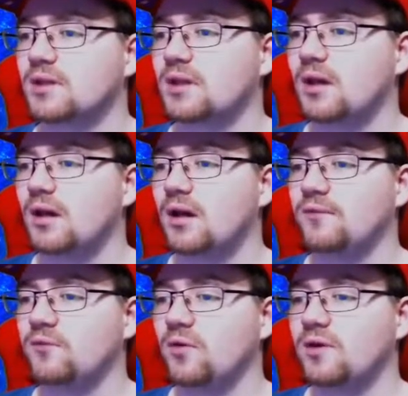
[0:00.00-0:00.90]
Oh,
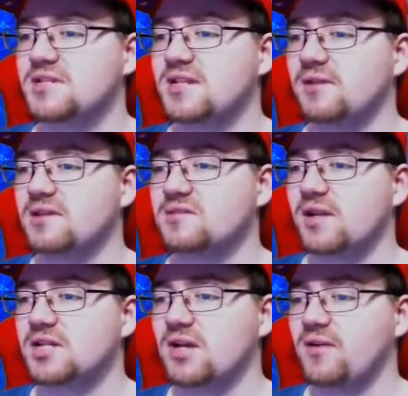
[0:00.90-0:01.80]
of course, now he has a
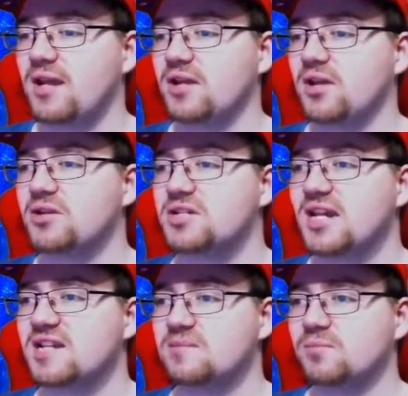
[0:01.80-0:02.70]
red shell. And Yoshi
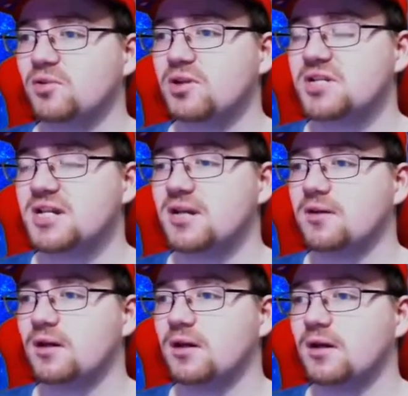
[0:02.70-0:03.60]
has a blue shell.
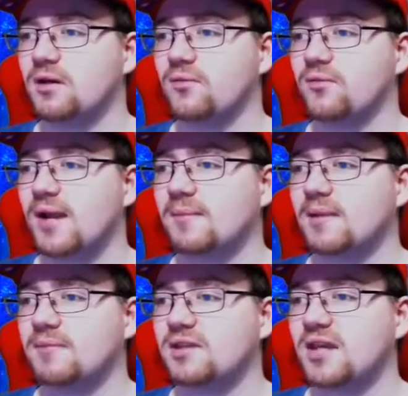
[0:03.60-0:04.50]
Oh, crap,
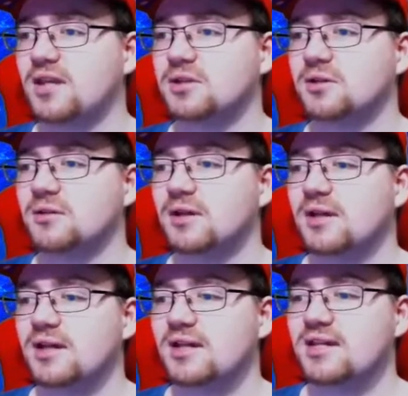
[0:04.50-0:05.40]
I'm in danger.
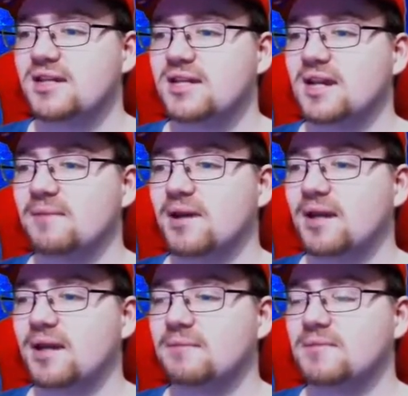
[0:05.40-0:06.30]
Yep,
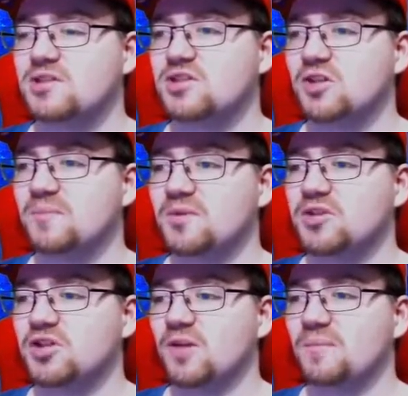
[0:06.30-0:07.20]
I am in super
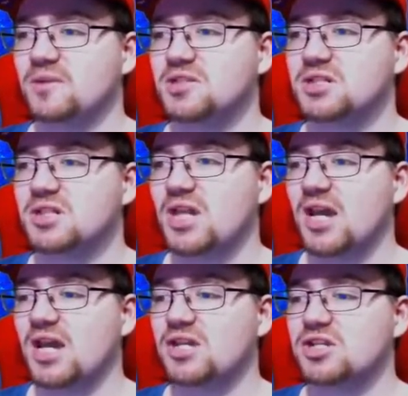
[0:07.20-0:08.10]
duper
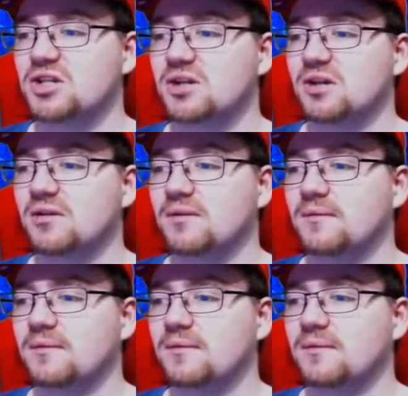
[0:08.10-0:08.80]
danger.